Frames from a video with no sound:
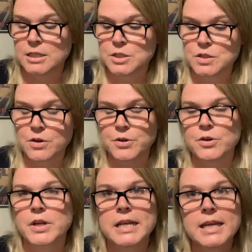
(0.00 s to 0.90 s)
So
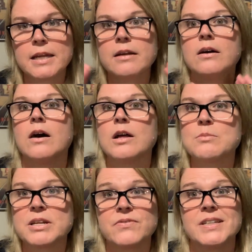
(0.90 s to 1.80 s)
you're gonna get all the
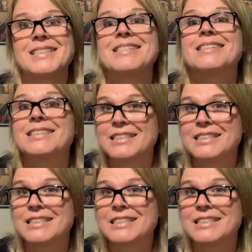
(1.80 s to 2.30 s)
benefits.